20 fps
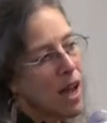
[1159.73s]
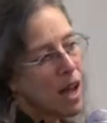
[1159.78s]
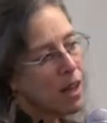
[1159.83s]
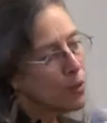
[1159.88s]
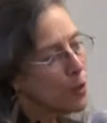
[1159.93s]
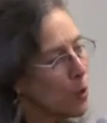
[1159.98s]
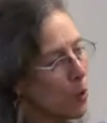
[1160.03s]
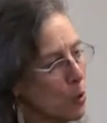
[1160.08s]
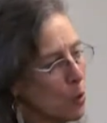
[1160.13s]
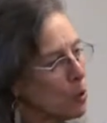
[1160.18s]
a
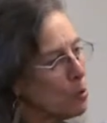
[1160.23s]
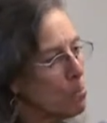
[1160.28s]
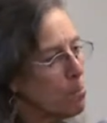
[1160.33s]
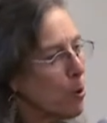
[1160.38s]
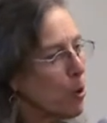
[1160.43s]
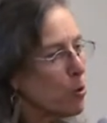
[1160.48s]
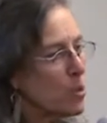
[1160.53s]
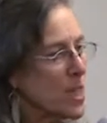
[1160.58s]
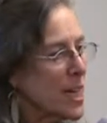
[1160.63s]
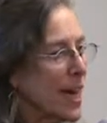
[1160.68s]
local
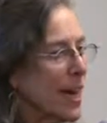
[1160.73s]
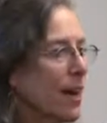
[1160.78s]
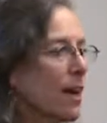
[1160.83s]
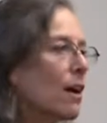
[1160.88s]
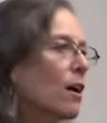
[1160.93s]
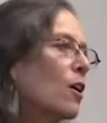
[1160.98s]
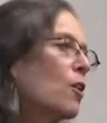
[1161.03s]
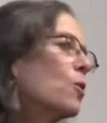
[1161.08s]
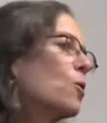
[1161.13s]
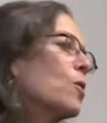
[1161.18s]

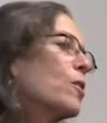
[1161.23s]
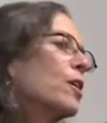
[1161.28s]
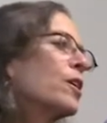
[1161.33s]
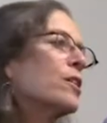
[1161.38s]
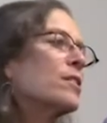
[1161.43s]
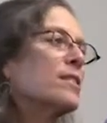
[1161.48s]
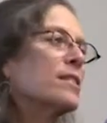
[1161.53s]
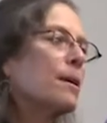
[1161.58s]
bodega owner,